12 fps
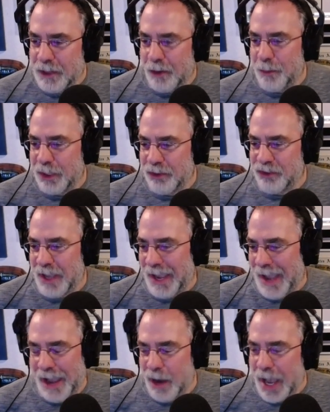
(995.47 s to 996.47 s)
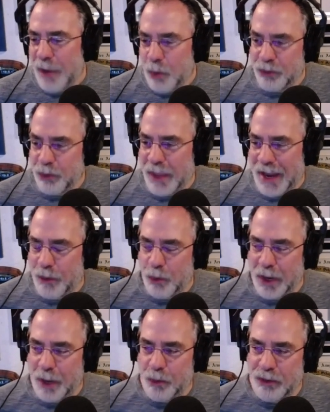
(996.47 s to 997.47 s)
because I went through that
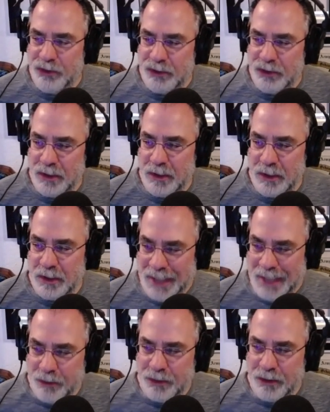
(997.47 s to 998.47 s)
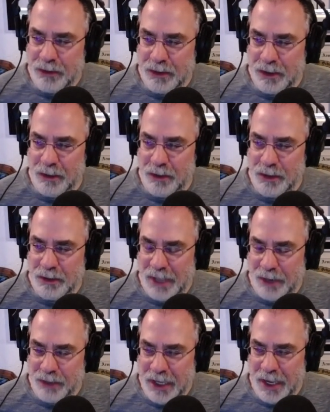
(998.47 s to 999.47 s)
when I was in Loudoun, in
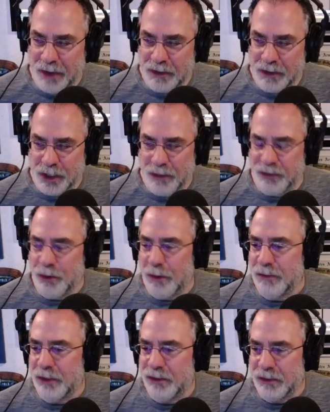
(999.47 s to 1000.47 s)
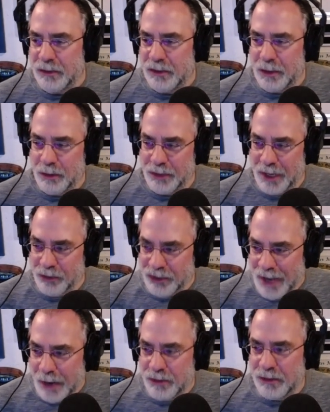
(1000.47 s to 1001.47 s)
Loudoun County, the sheriff's office, and, down
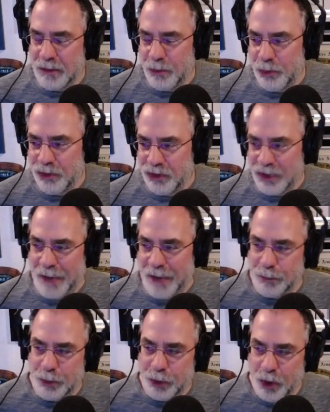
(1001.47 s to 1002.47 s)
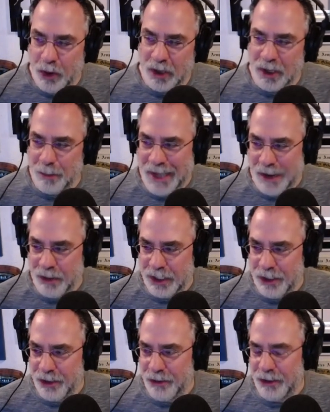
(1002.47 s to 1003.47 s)
south. Who's this guy from New York coming down
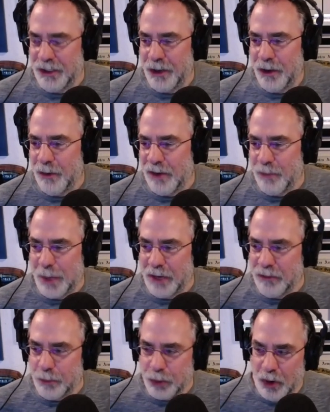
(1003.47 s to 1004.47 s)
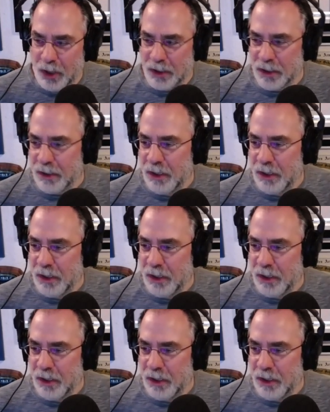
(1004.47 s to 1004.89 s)
here? And, everybody from New York,